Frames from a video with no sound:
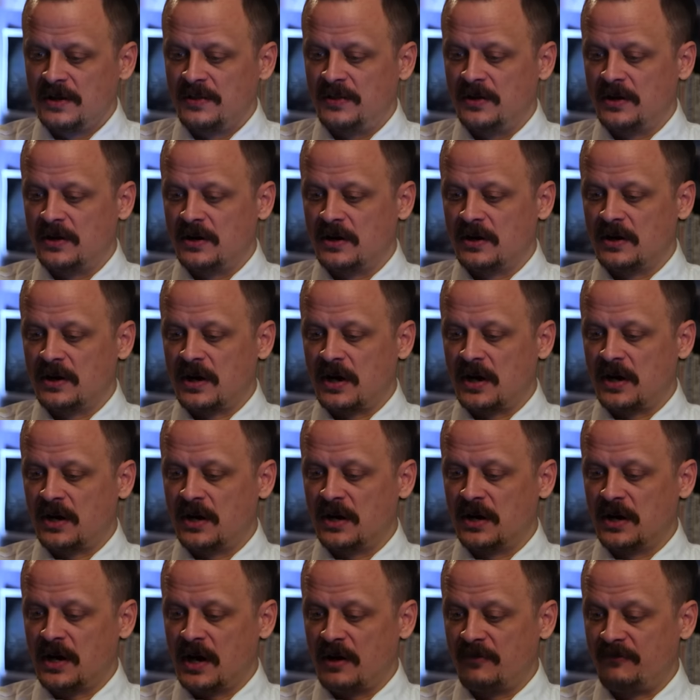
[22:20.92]
there
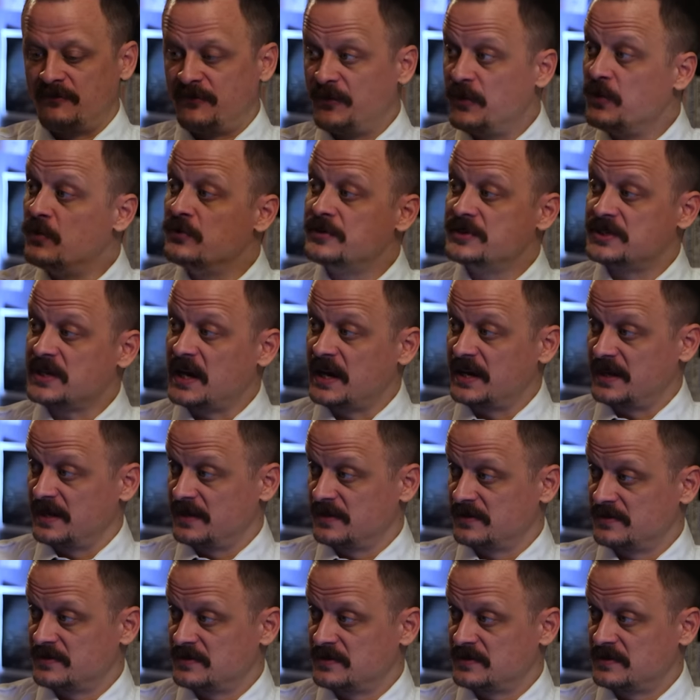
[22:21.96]
are a few
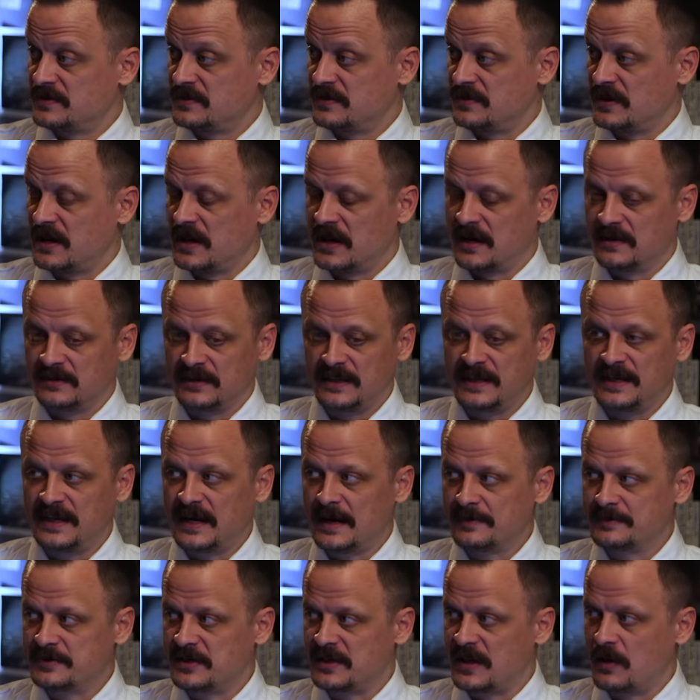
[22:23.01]
sightings leading
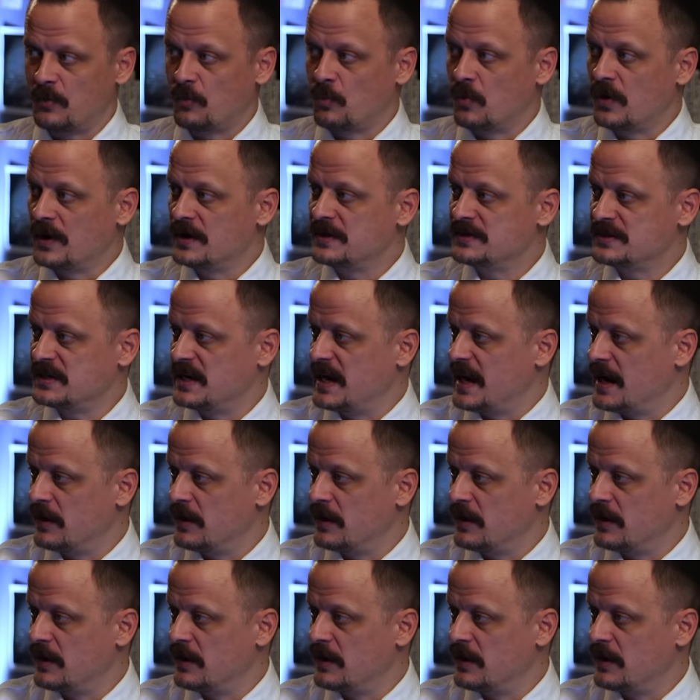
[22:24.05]
up to that. One is an